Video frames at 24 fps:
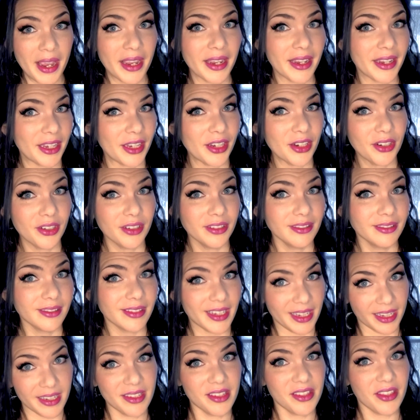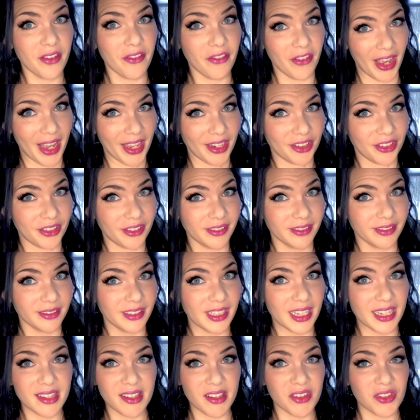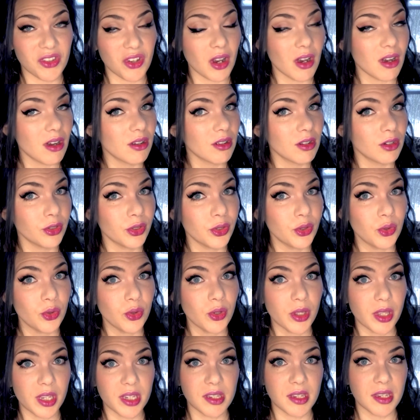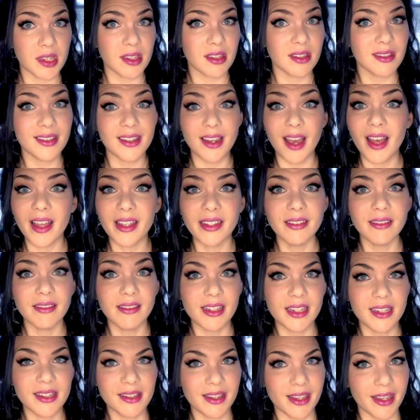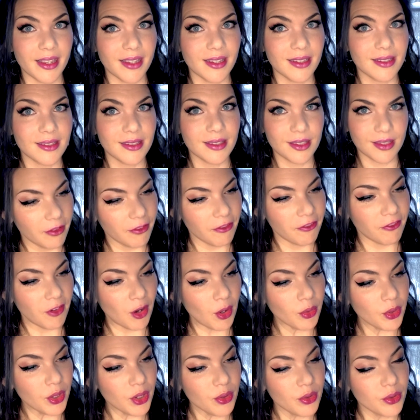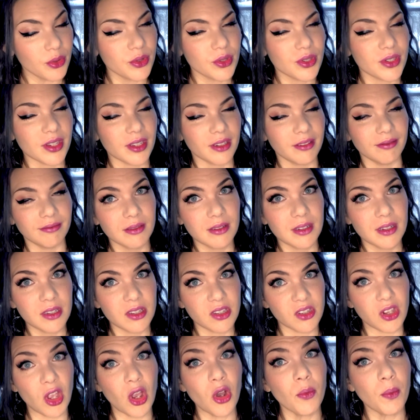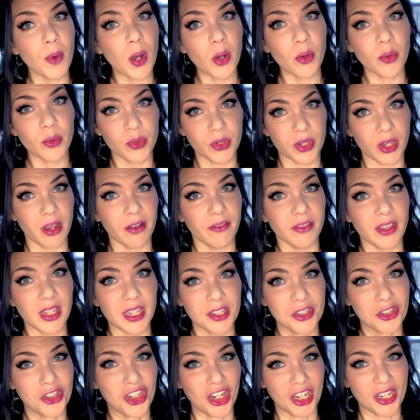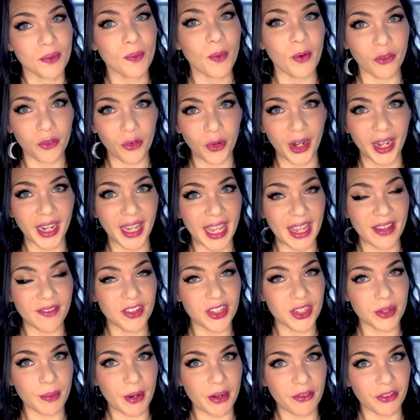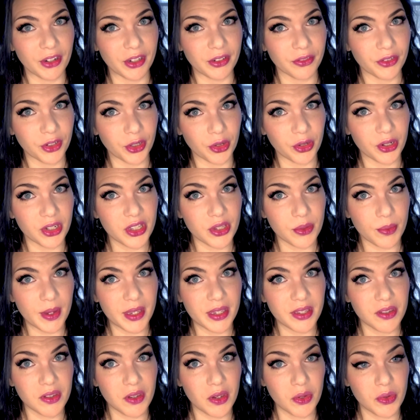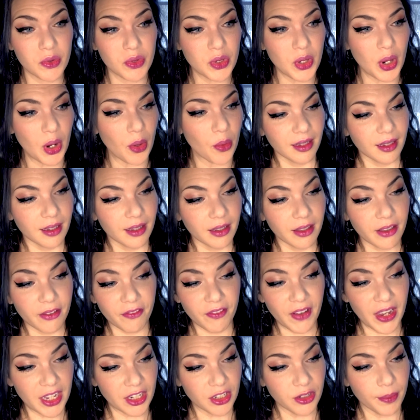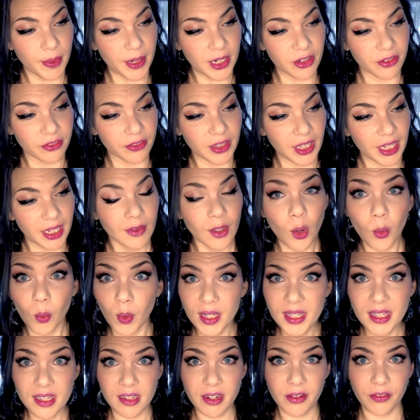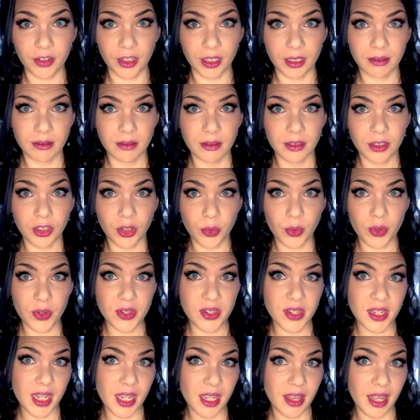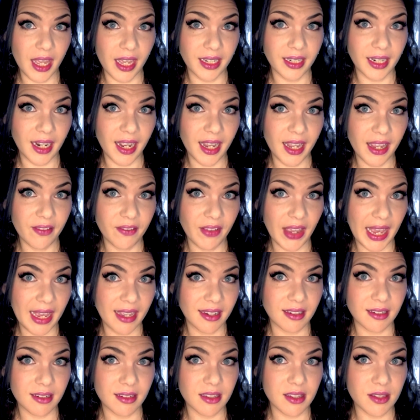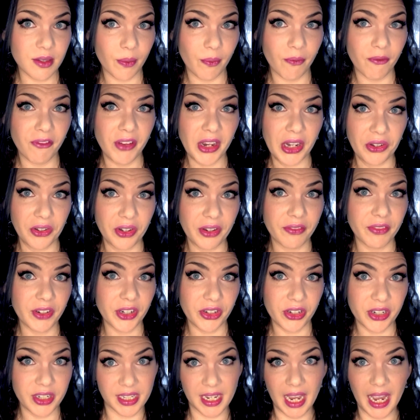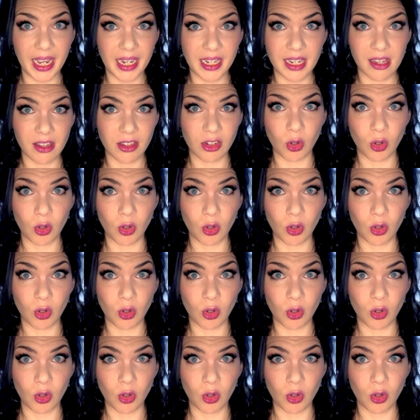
Here is the final. This is all glued, this is done. This is photos and slow-mos of this just before I gave it to my friend for Christmas. So, the final butterfly. What's different? You will see that I have added some very, very tiny little